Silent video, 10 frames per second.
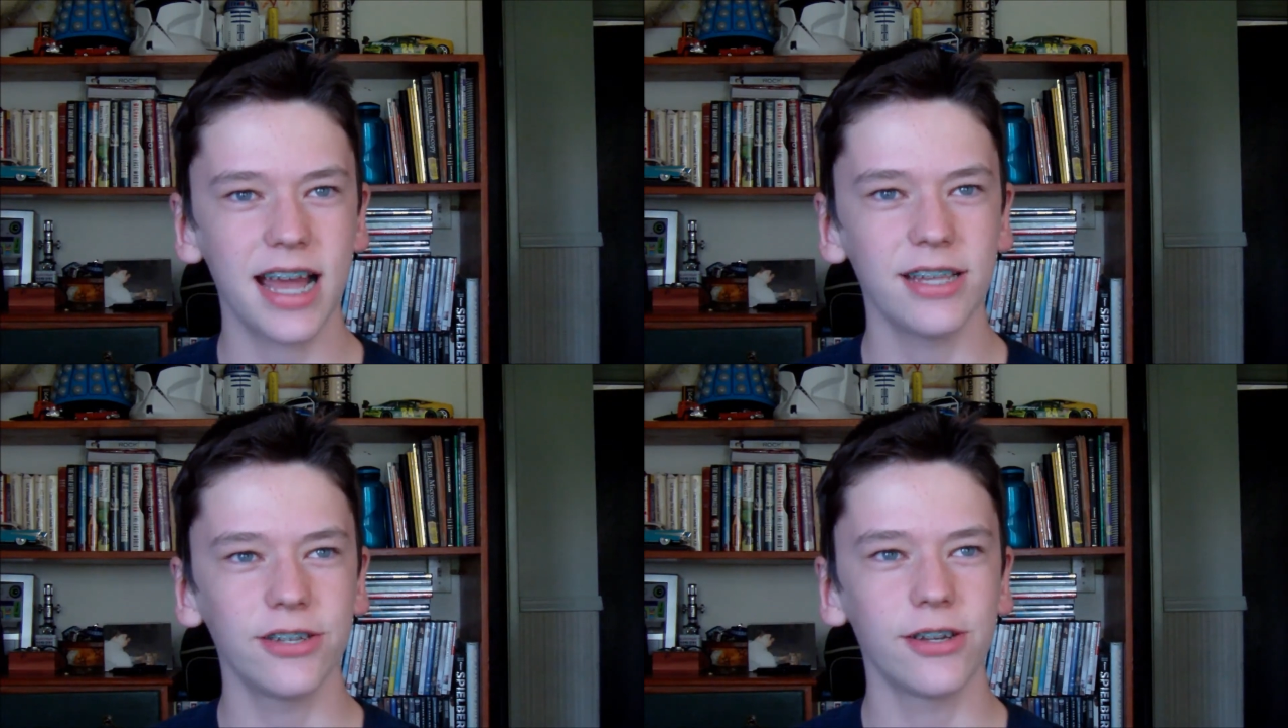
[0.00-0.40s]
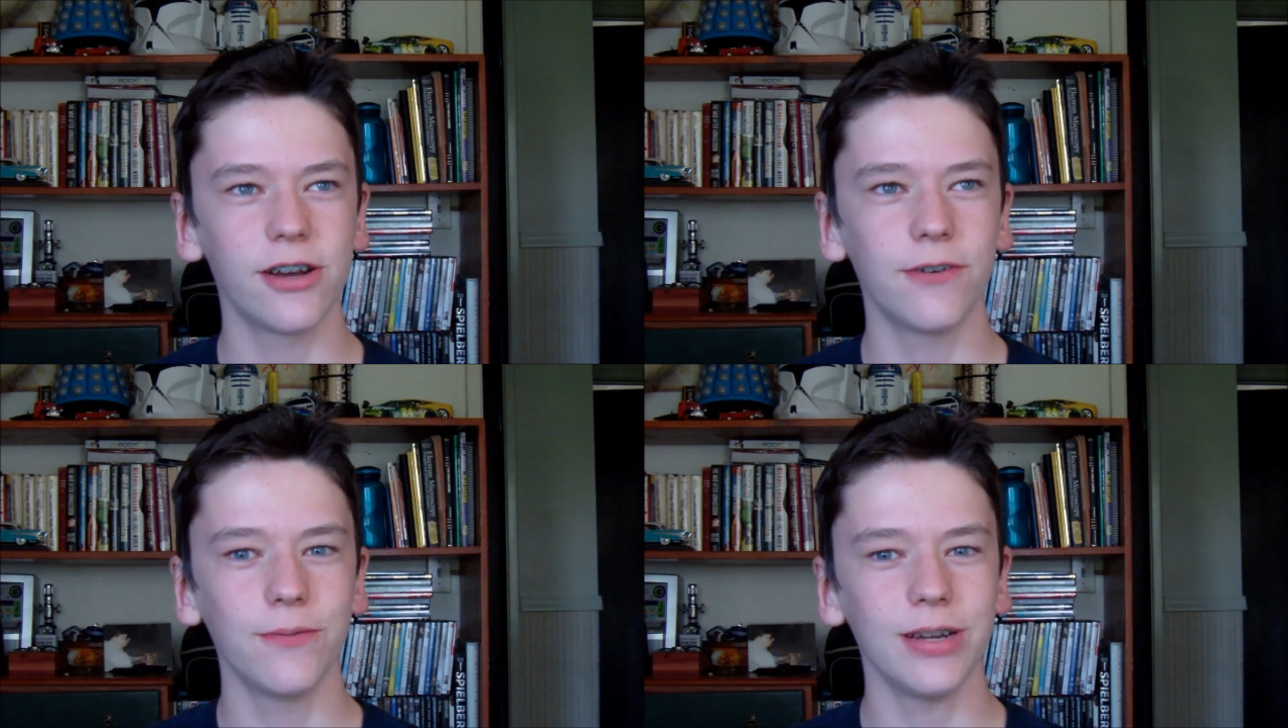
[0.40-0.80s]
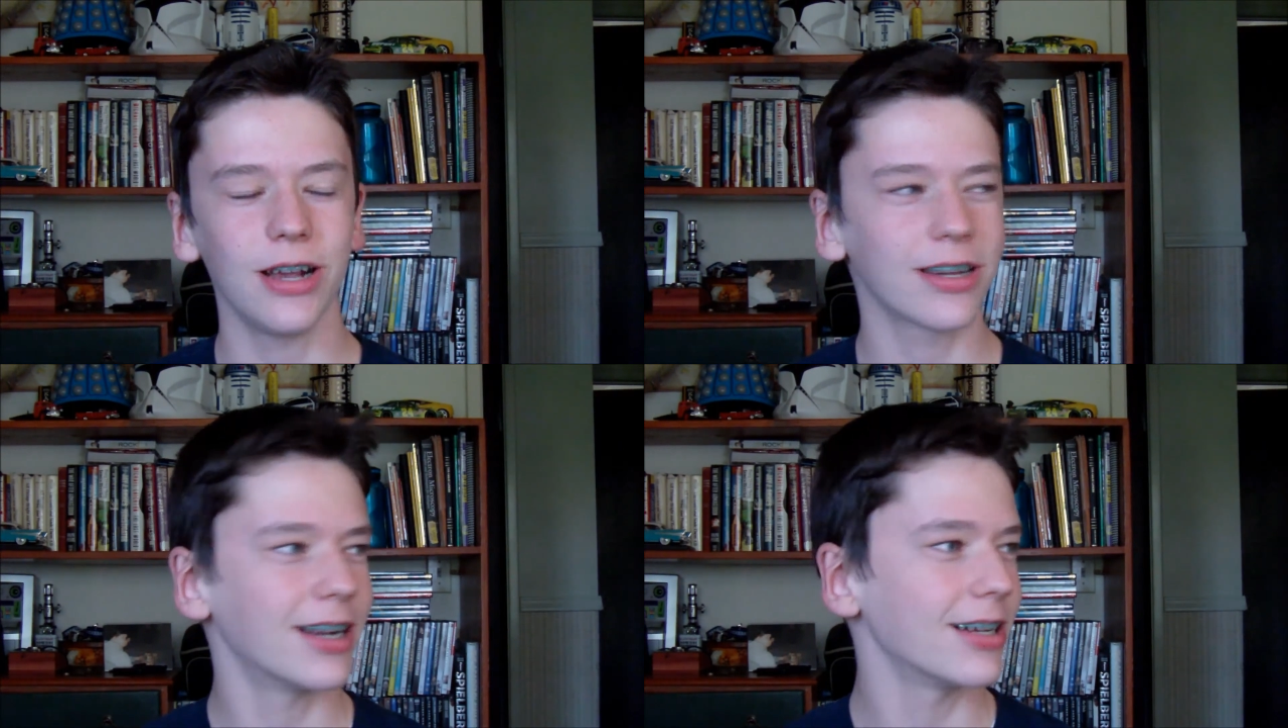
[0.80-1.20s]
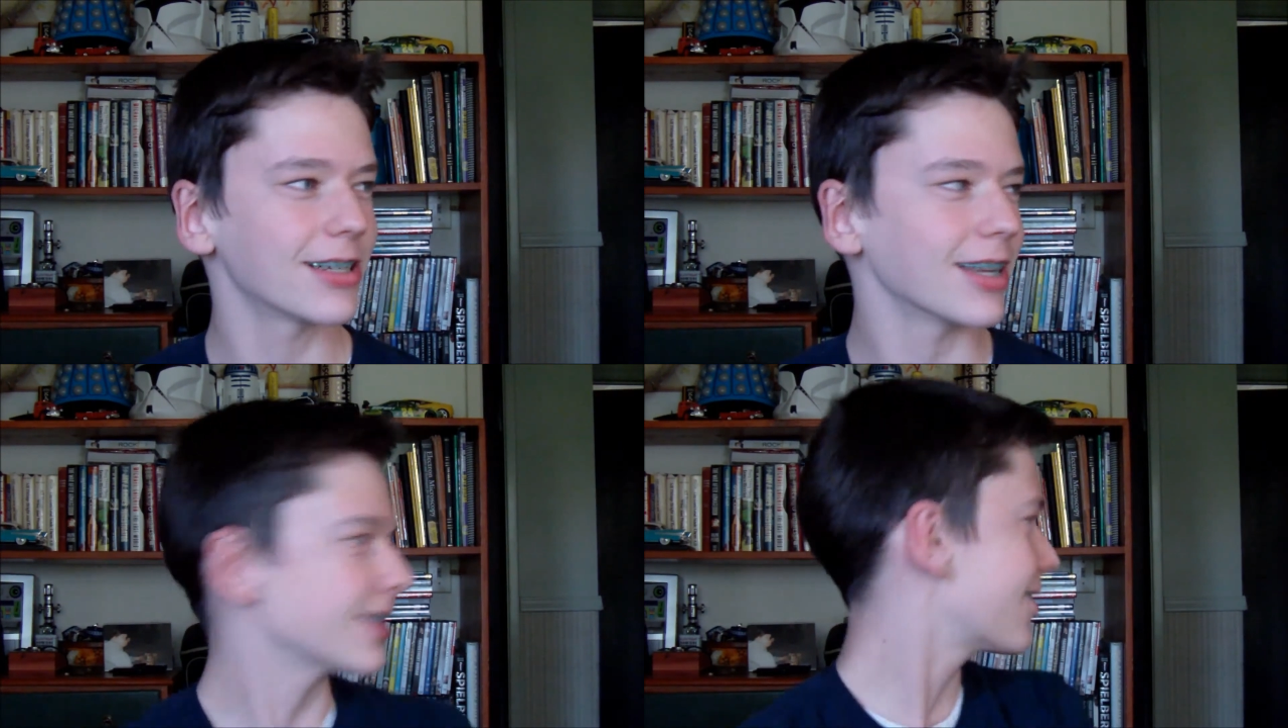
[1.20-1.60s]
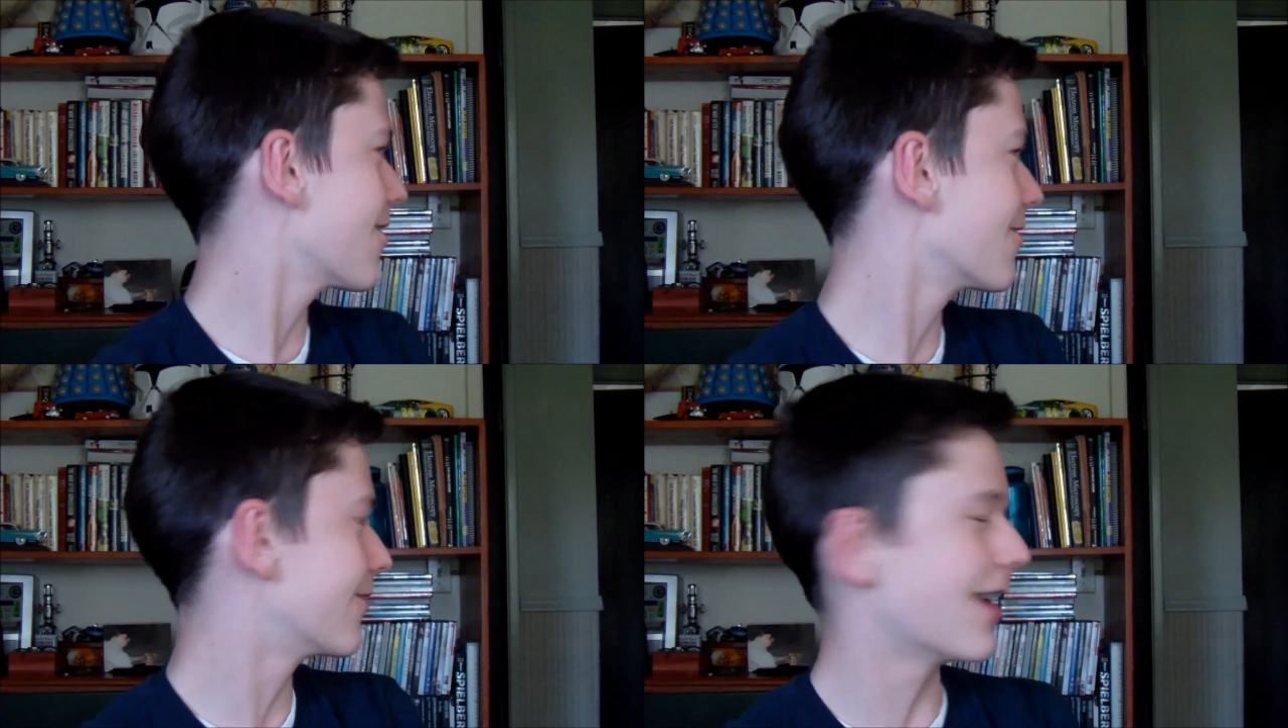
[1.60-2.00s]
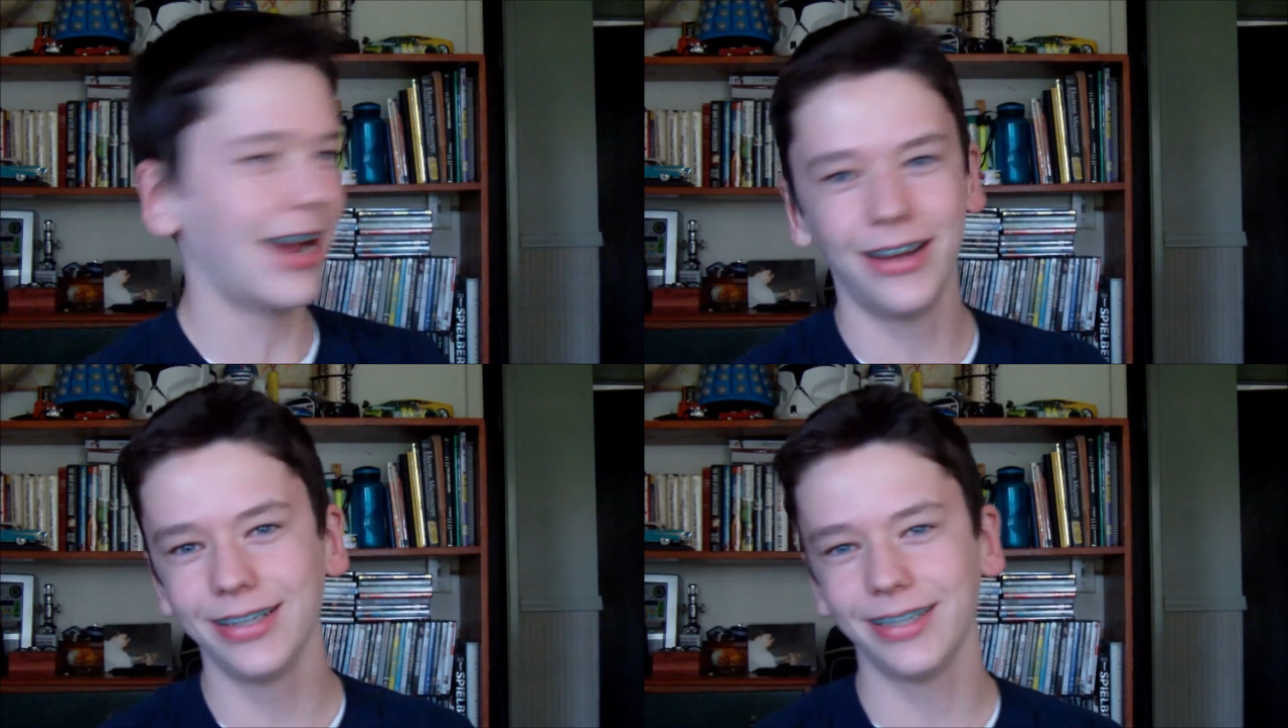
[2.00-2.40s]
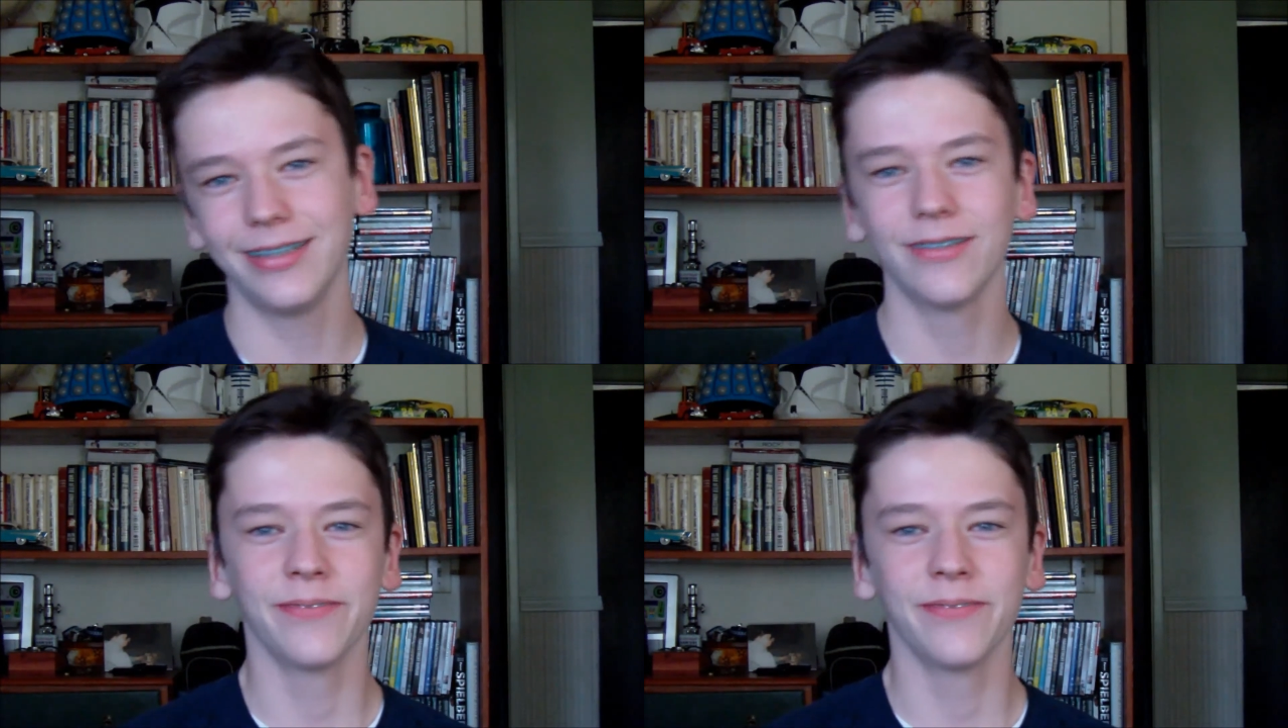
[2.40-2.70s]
And, you know, we all kind of just, like, turn around, and